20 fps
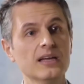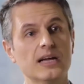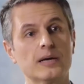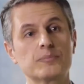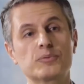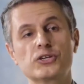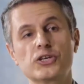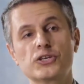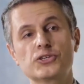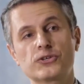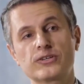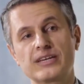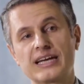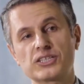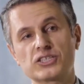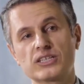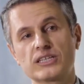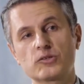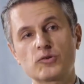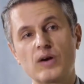A producer could
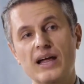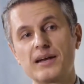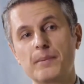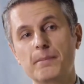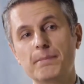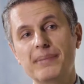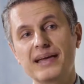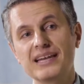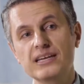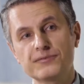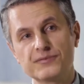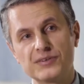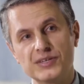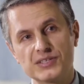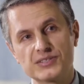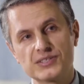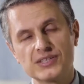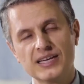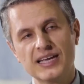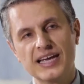actually create a
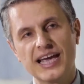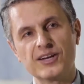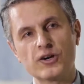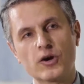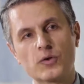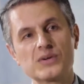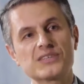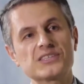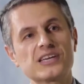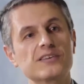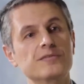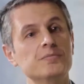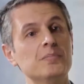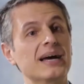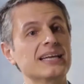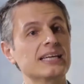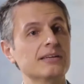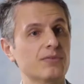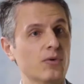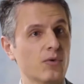benefit and not receive
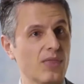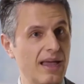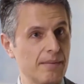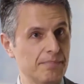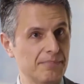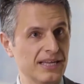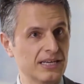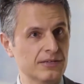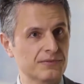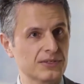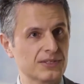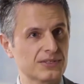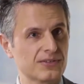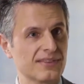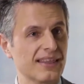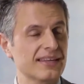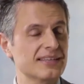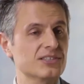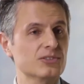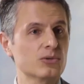money for that benefit.
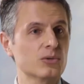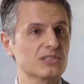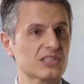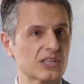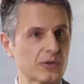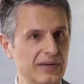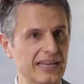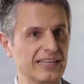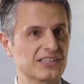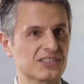That is also an